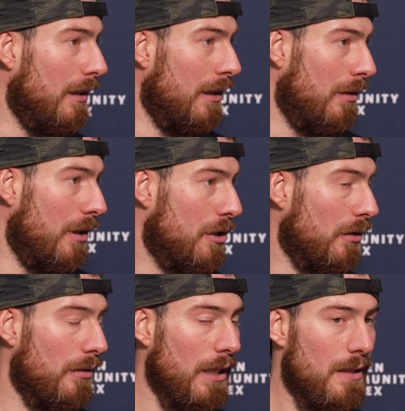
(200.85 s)

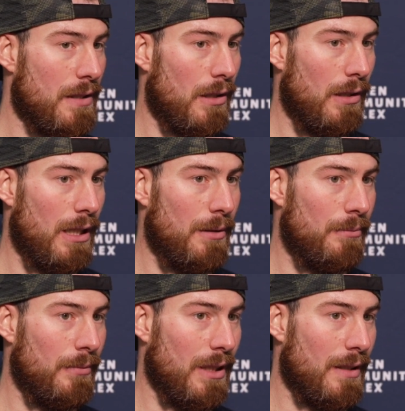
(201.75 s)
individual, right?
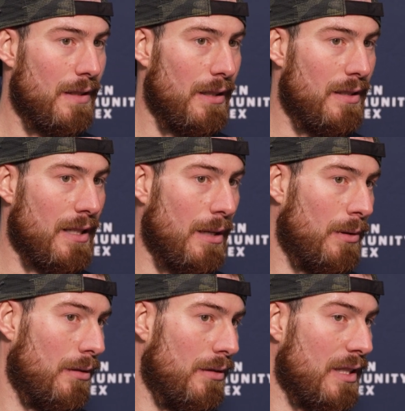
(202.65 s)
So it's time
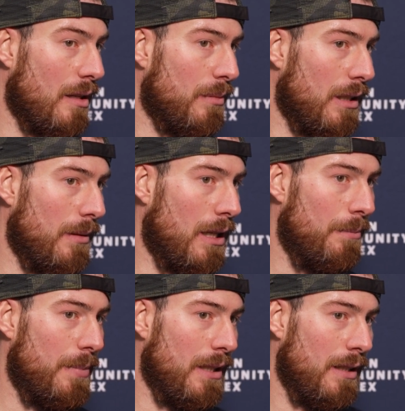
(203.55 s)
to step that
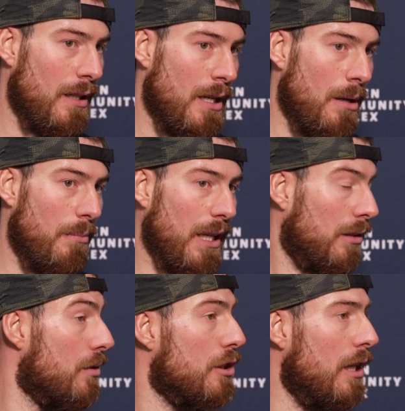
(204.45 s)
up and make
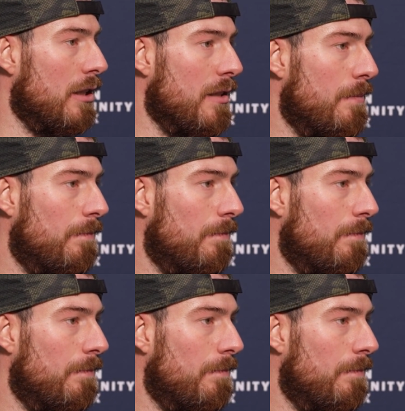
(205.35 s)
those changes.